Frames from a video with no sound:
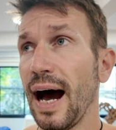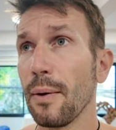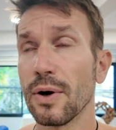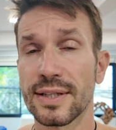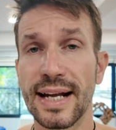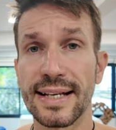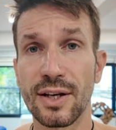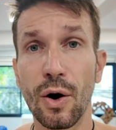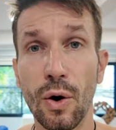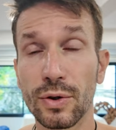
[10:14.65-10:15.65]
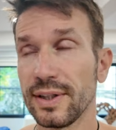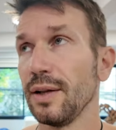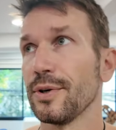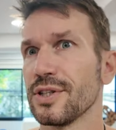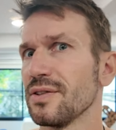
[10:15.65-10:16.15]
I was in S O
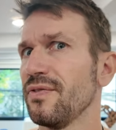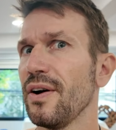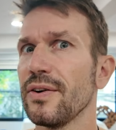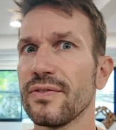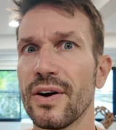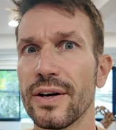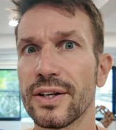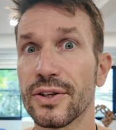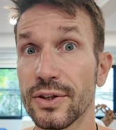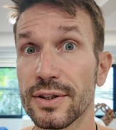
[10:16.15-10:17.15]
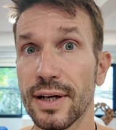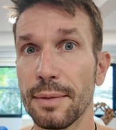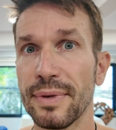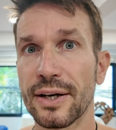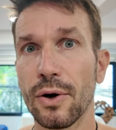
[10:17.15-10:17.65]
Hotel, which is a very, very good
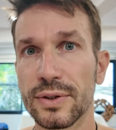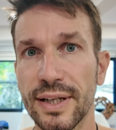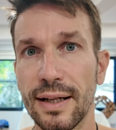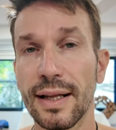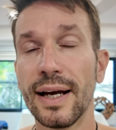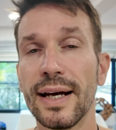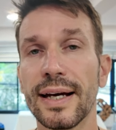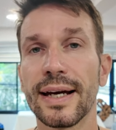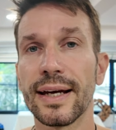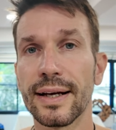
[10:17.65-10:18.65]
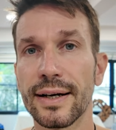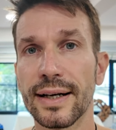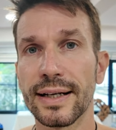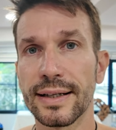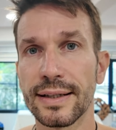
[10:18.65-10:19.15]
and big hotel here
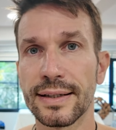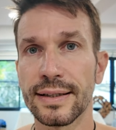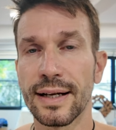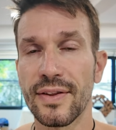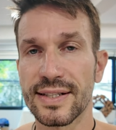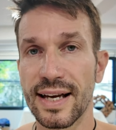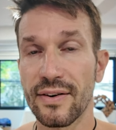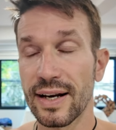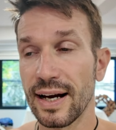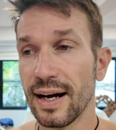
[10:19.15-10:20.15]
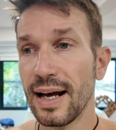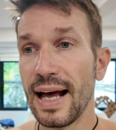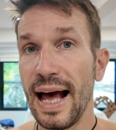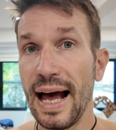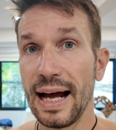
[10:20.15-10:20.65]
in this area,
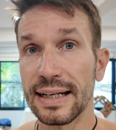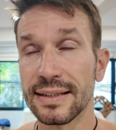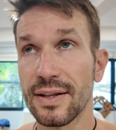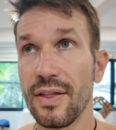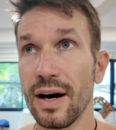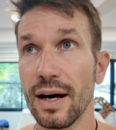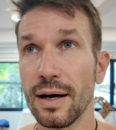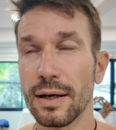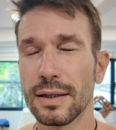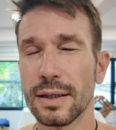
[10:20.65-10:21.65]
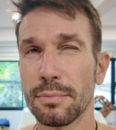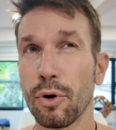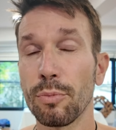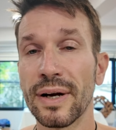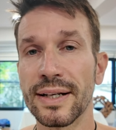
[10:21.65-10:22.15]
and the
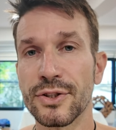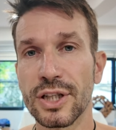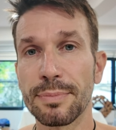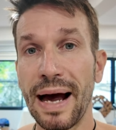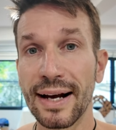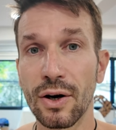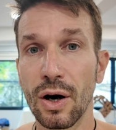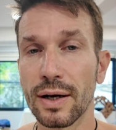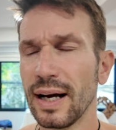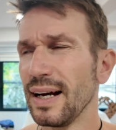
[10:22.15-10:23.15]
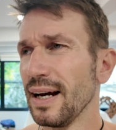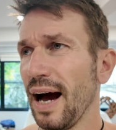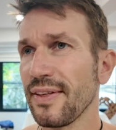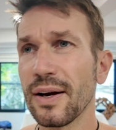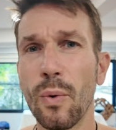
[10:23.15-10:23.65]
Pullman G Bangkok.
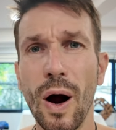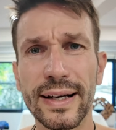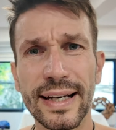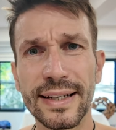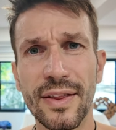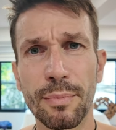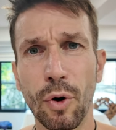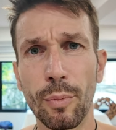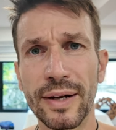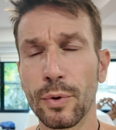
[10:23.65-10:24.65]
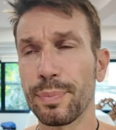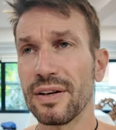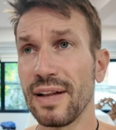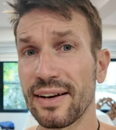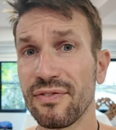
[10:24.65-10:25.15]
I think you walk in and the Pullman would
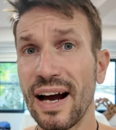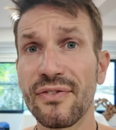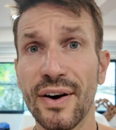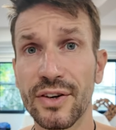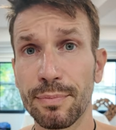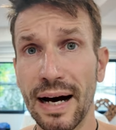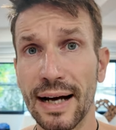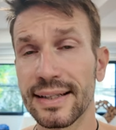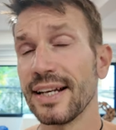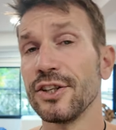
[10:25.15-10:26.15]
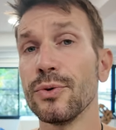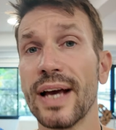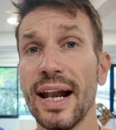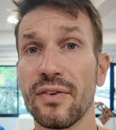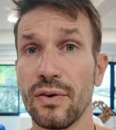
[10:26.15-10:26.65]
be like five hundred baht and you
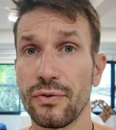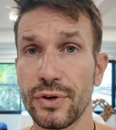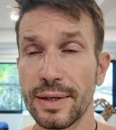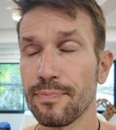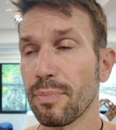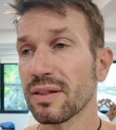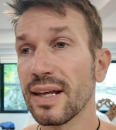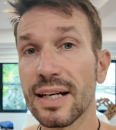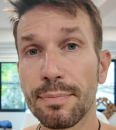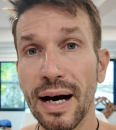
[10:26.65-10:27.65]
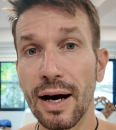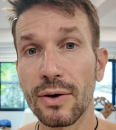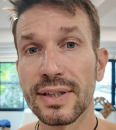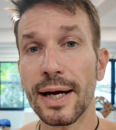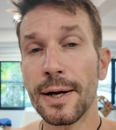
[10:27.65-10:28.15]
get it for free. But think
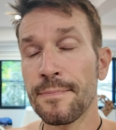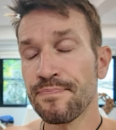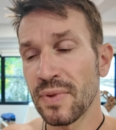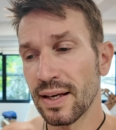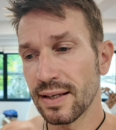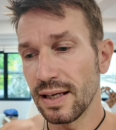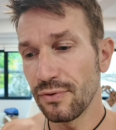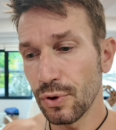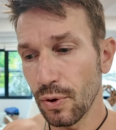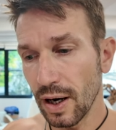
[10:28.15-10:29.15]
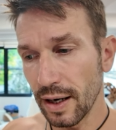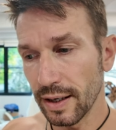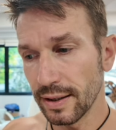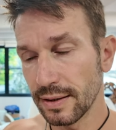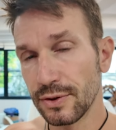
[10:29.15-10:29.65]
about, if you
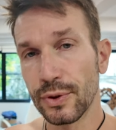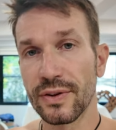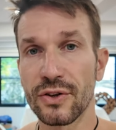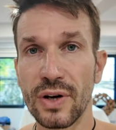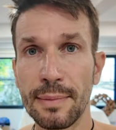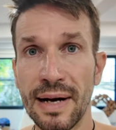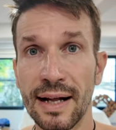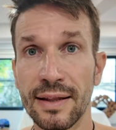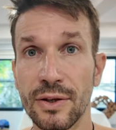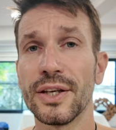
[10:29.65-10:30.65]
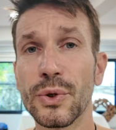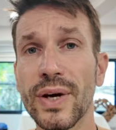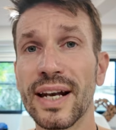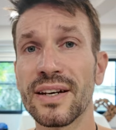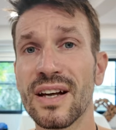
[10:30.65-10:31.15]
are doing the train month, you
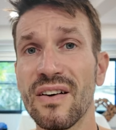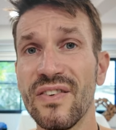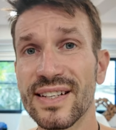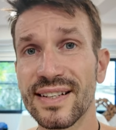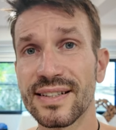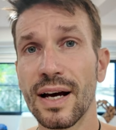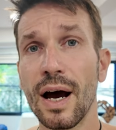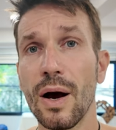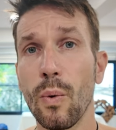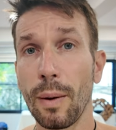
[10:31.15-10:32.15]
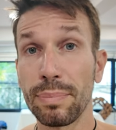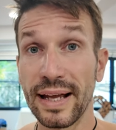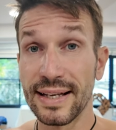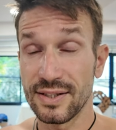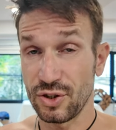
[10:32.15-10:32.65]
can visit one
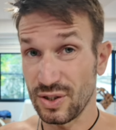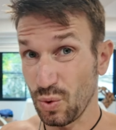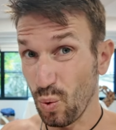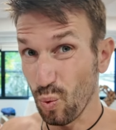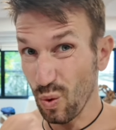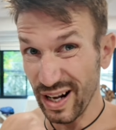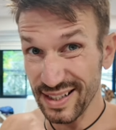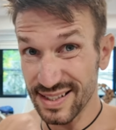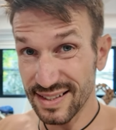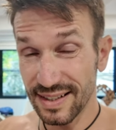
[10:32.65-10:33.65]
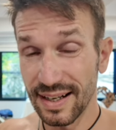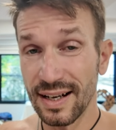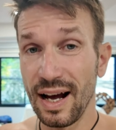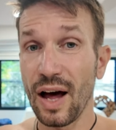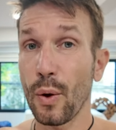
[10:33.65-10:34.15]
place just once.
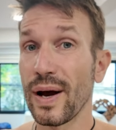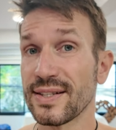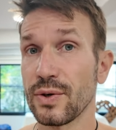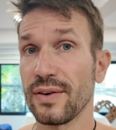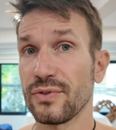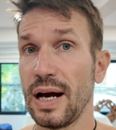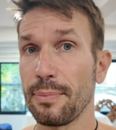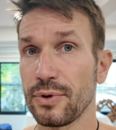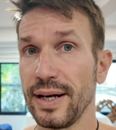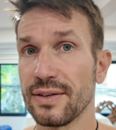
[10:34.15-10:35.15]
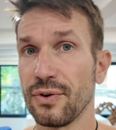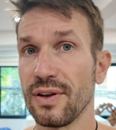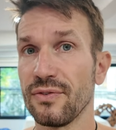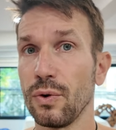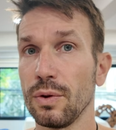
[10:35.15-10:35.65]
Otherwise you have to upgrade for
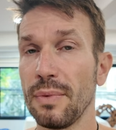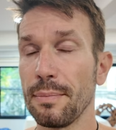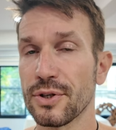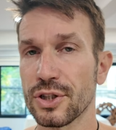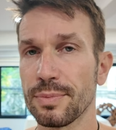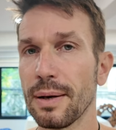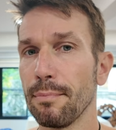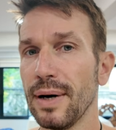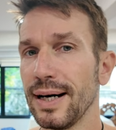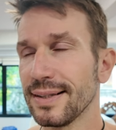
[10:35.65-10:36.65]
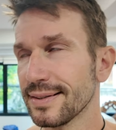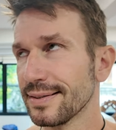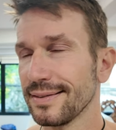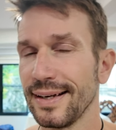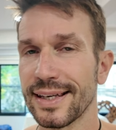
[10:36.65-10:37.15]
the full membership. But
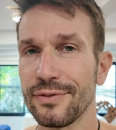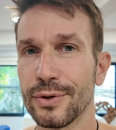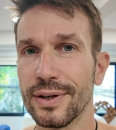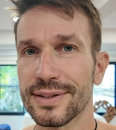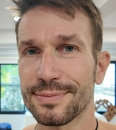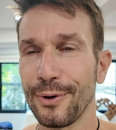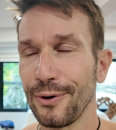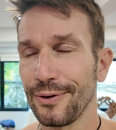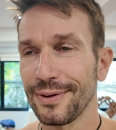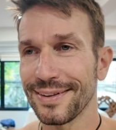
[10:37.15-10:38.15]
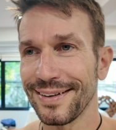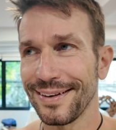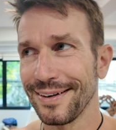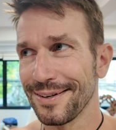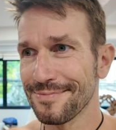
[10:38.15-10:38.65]
I give you a small
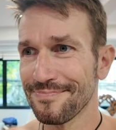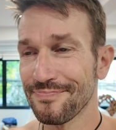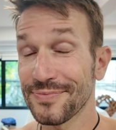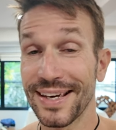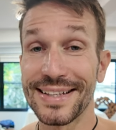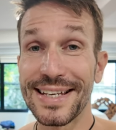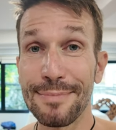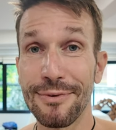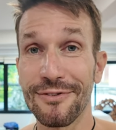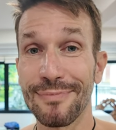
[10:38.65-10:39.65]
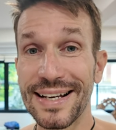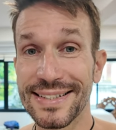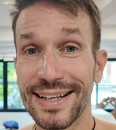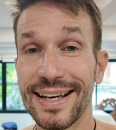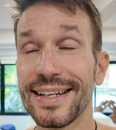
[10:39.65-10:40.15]
uh, a tip on my
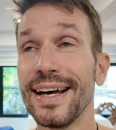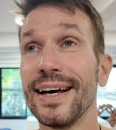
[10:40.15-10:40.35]
side.